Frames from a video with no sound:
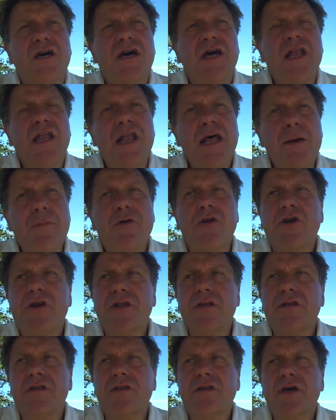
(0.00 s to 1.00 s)

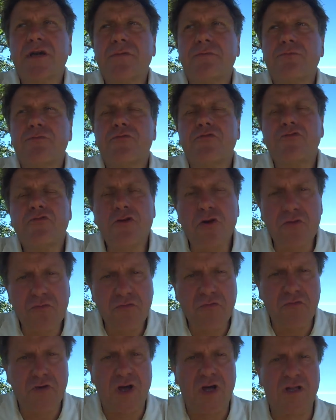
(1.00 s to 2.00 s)
elaborate a
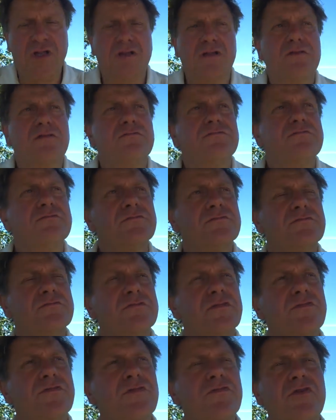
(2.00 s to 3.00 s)
profile
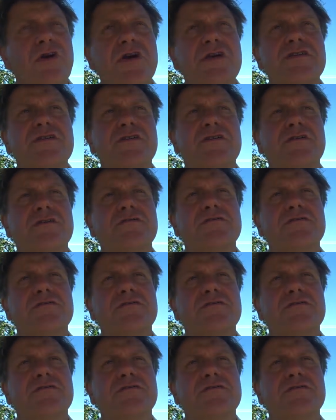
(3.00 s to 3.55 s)
of the writer,